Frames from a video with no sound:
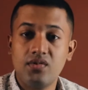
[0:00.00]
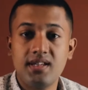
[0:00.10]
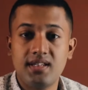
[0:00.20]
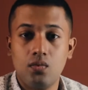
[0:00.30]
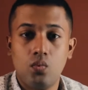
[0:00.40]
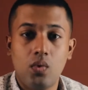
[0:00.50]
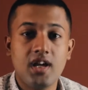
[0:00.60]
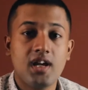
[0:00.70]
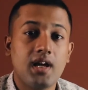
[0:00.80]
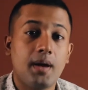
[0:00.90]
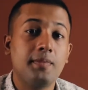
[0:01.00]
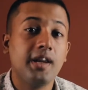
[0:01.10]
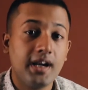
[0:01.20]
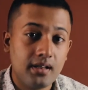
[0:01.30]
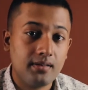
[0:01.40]
reason why I
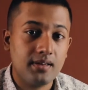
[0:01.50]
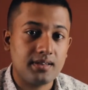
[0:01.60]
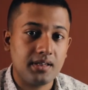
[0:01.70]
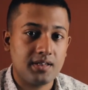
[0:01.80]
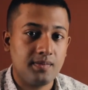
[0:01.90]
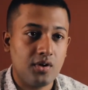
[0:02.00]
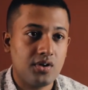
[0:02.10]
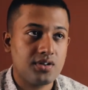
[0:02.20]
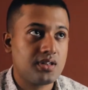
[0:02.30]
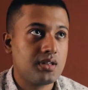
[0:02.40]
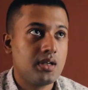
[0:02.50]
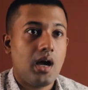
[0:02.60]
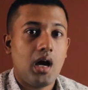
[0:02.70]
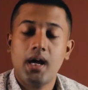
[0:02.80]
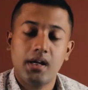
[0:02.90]
upgraded this is because
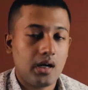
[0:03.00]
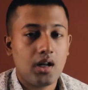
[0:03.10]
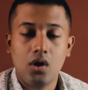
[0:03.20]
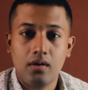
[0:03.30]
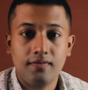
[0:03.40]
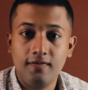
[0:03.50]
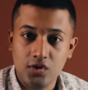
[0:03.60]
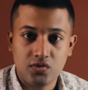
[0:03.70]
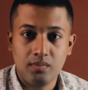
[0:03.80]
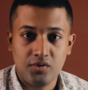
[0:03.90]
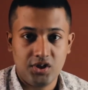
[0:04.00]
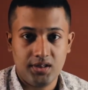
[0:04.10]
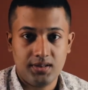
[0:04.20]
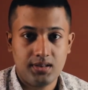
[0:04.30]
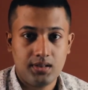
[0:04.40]
I run a lot of virtual
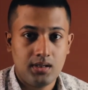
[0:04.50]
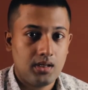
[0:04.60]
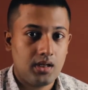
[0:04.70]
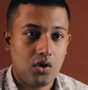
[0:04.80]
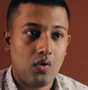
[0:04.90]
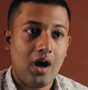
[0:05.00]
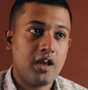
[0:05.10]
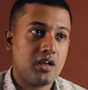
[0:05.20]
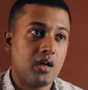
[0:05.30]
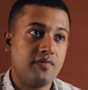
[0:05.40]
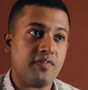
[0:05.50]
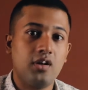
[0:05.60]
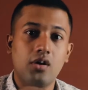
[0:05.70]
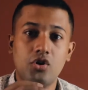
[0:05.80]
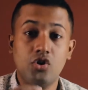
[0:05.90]
machines. Now I
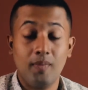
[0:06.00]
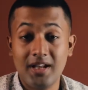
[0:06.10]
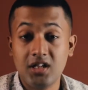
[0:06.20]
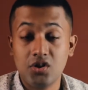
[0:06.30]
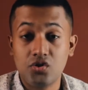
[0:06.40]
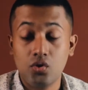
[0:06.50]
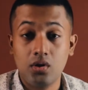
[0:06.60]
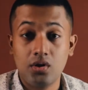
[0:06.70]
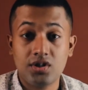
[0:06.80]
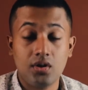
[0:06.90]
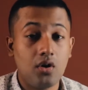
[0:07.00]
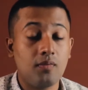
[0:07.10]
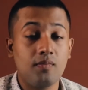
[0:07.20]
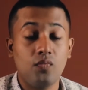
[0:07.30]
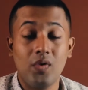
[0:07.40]
configure domain controllers
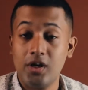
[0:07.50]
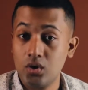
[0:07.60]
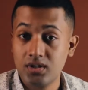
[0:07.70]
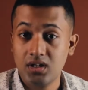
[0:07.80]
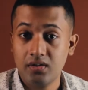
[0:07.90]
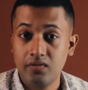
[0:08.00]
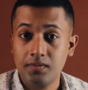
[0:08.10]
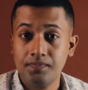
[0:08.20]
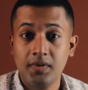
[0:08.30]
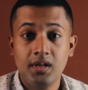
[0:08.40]
on Windows Server.